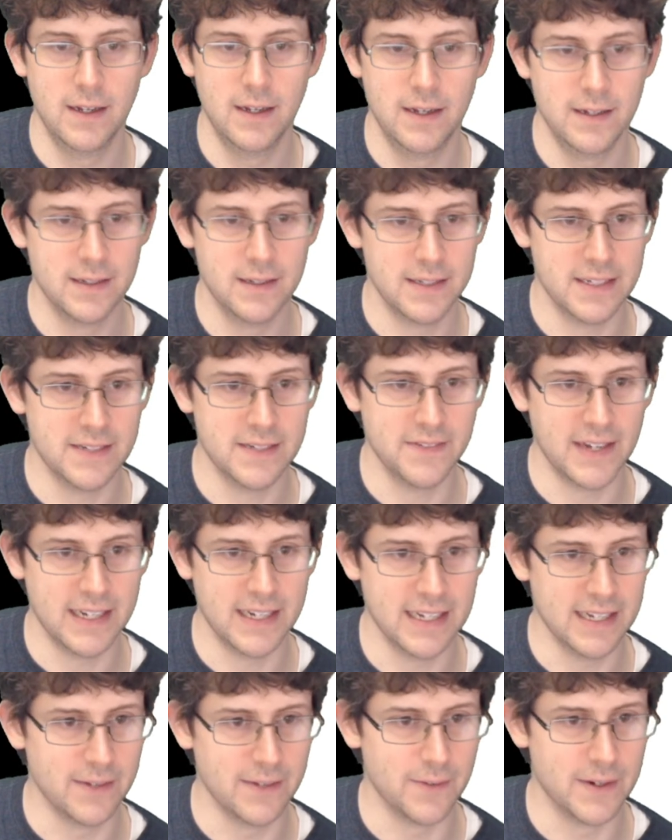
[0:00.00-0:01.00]
Let's see if I
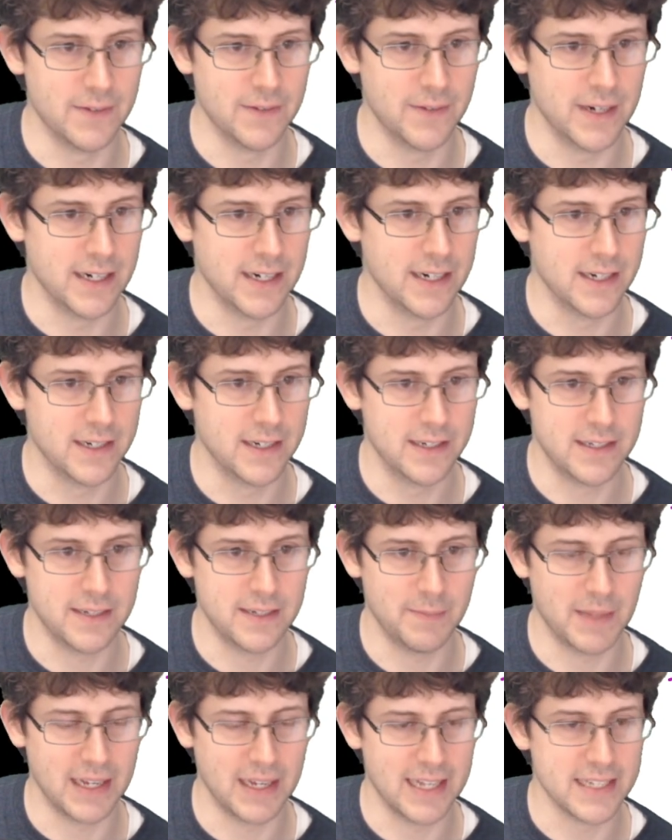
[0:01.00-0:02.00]
can get one where
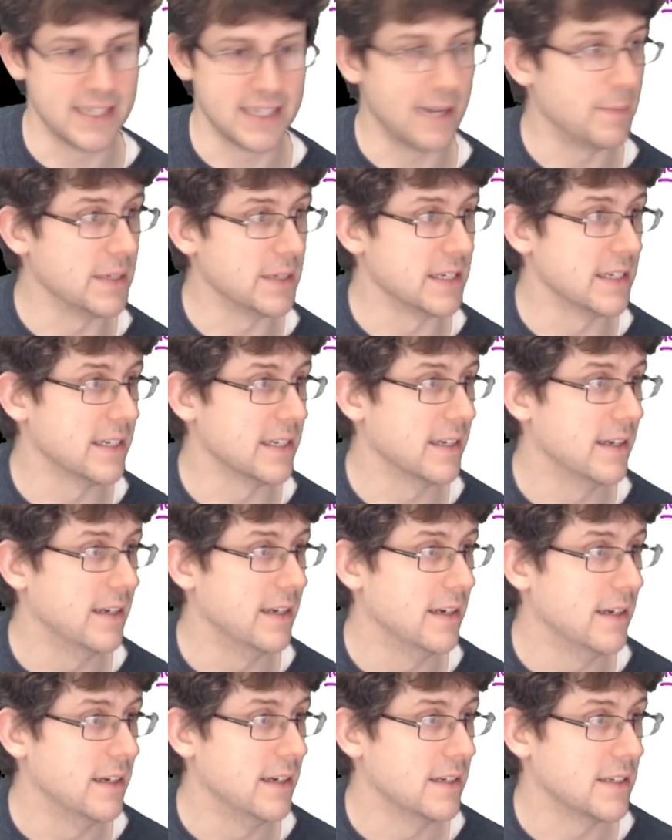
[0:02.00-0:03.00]
something else happens.
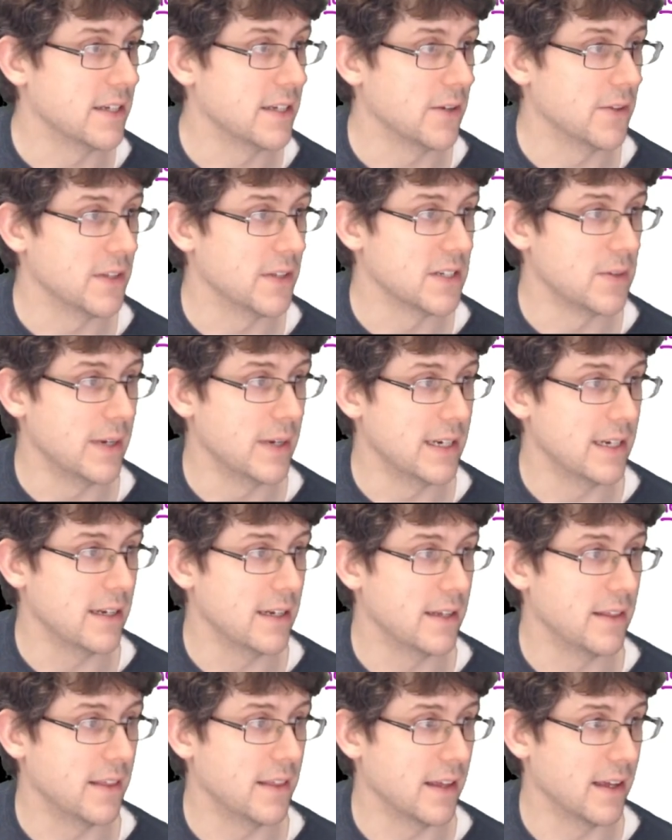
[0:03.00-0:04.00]
So this
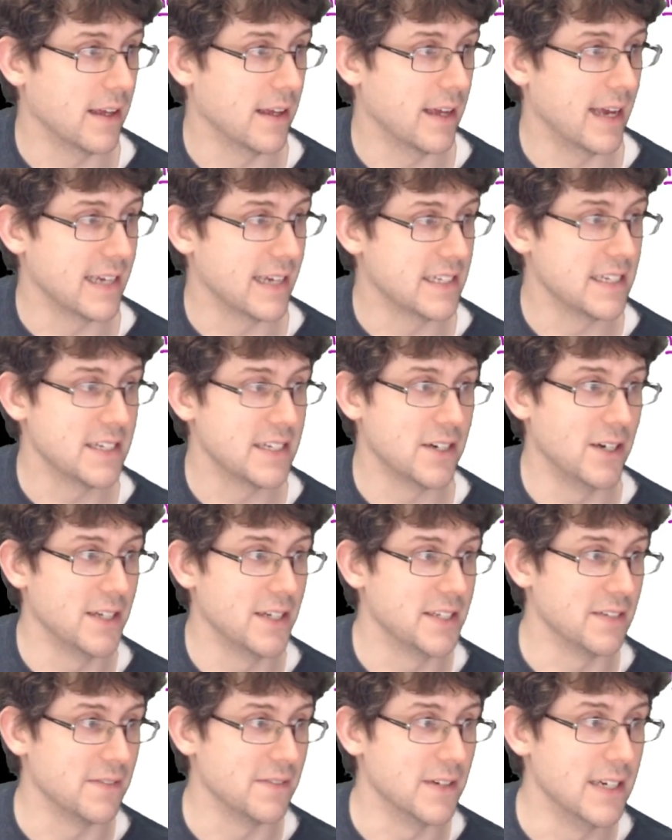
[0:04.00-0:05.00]
one, the x's are all
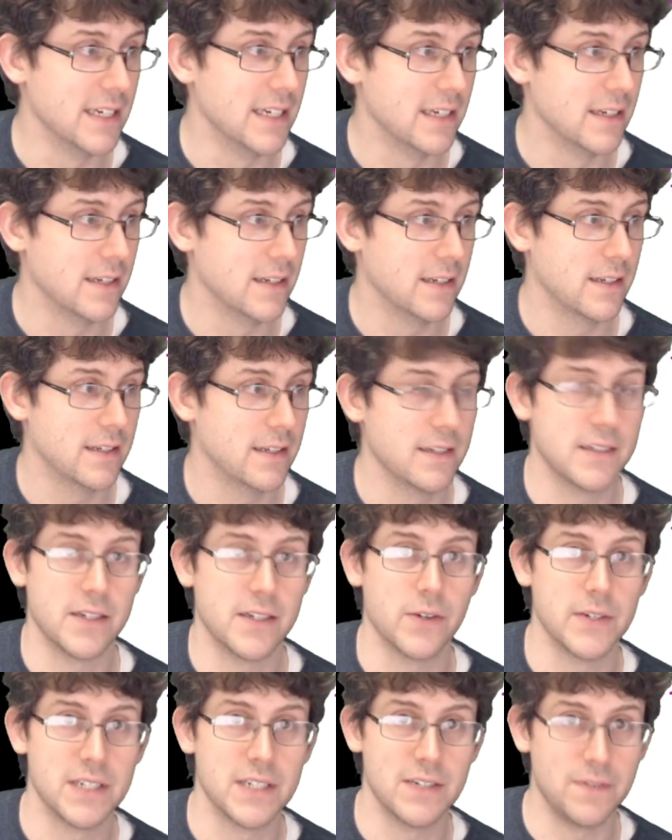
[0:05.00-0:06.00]
different,
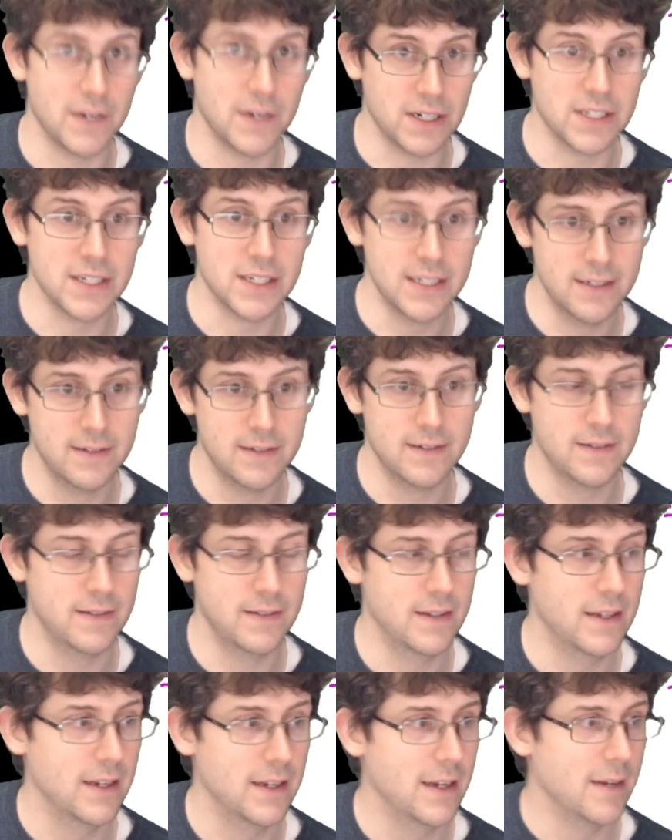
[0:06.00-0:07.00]
so it's a function.
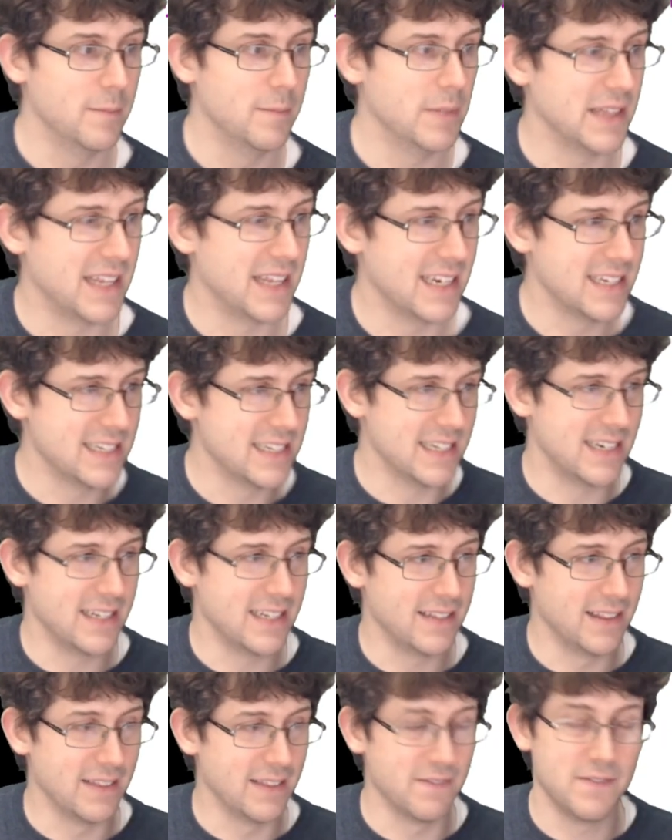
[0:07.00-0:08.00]
But then is it
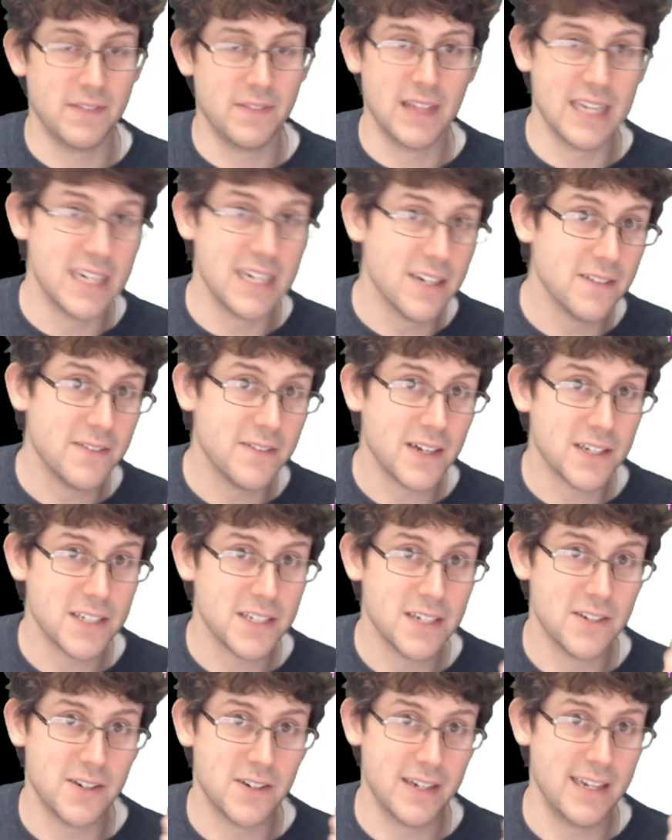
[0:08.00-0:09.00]
a linear
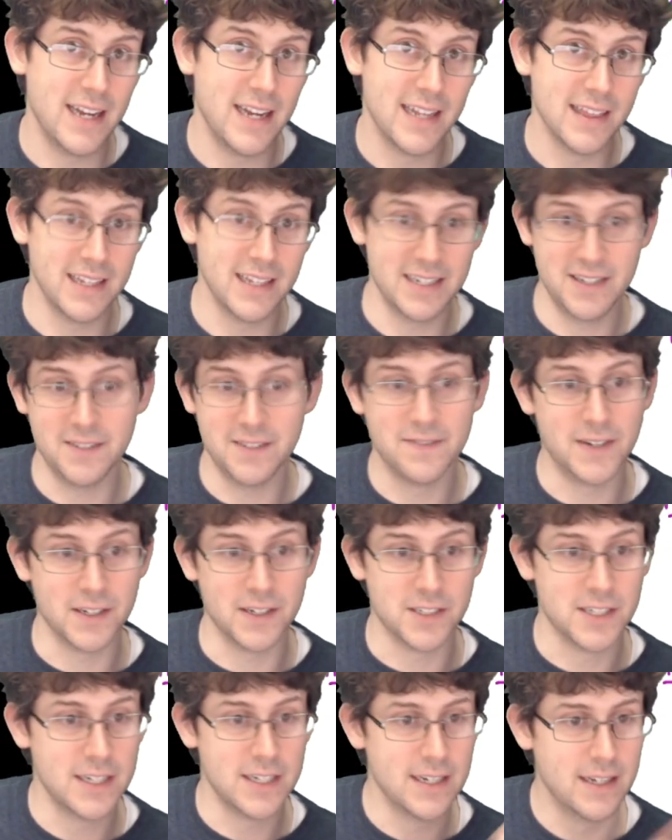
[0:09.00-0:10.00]
function or a nonlinear
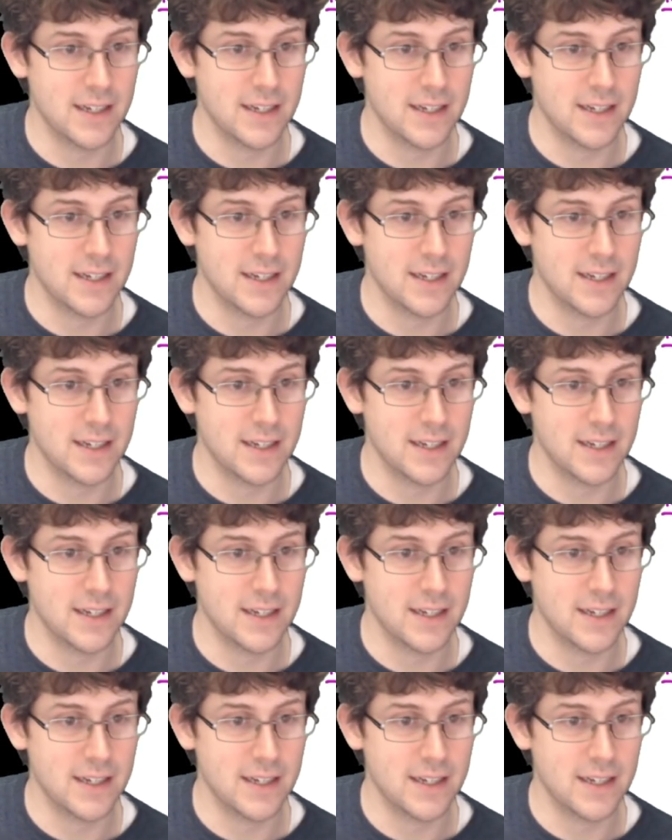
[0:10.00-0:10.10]
function?